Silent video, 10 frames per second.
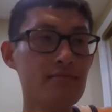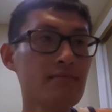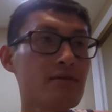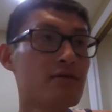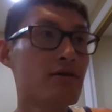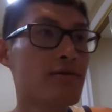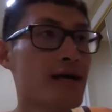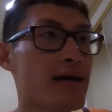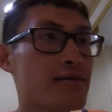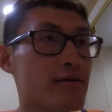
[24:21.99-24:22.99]
So
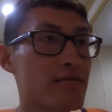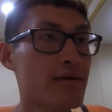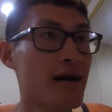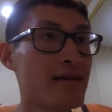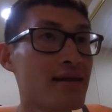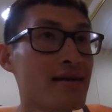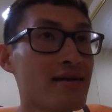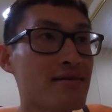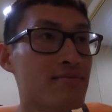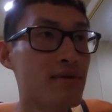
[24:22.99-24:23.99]
yeah, so I think
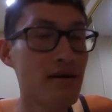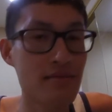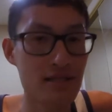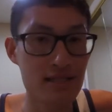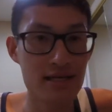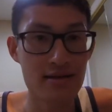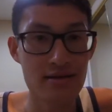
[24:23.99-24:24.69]
that's pretty much it.